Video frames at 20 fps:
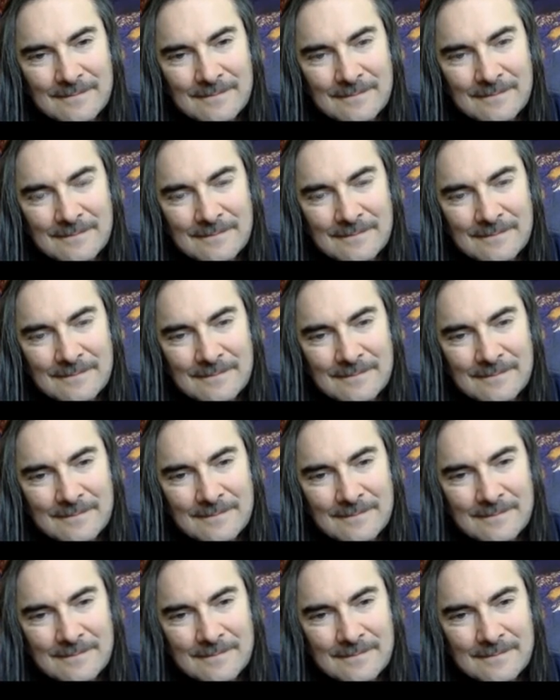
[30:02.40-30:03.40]

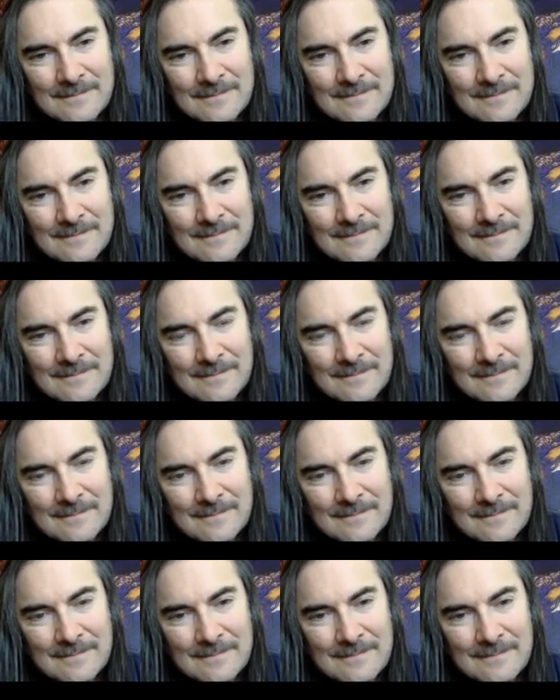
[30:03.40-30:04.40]
This person isn't speaking.